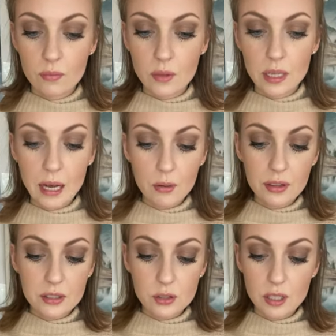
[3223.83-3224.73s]
Now
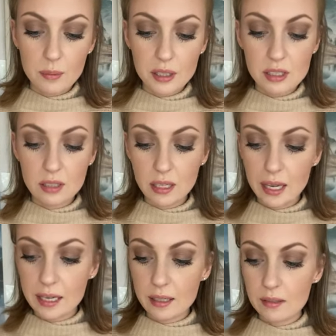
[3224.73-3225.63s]
things are coming to
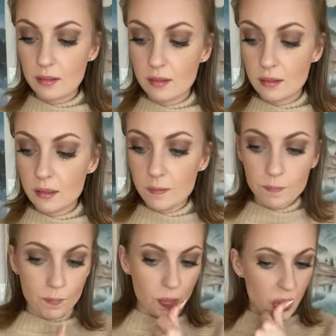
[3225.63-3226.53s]
light
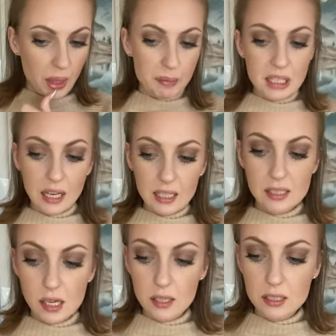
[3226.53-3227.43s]
because
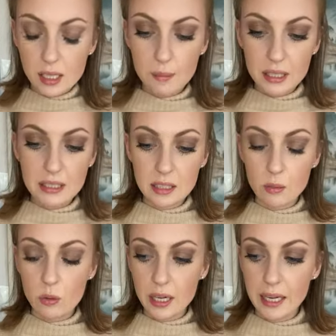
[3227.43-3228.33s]
somebody
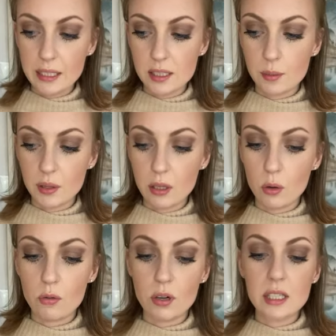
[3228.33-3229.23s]
didn't want to hand something
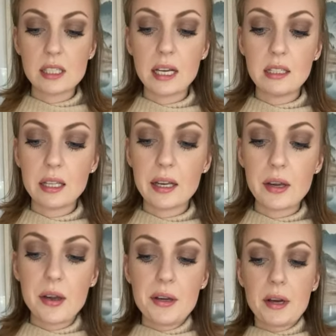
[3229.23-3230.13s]
over. It's kind of like
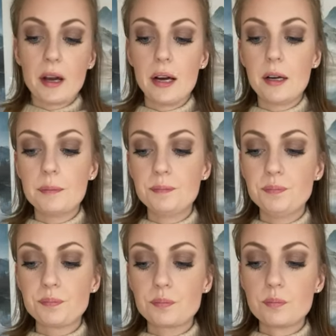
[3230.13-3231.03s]

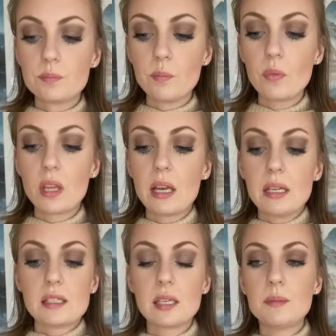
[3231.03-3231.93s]
um,
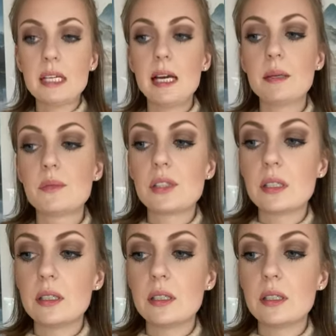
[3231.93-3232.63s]
sometimes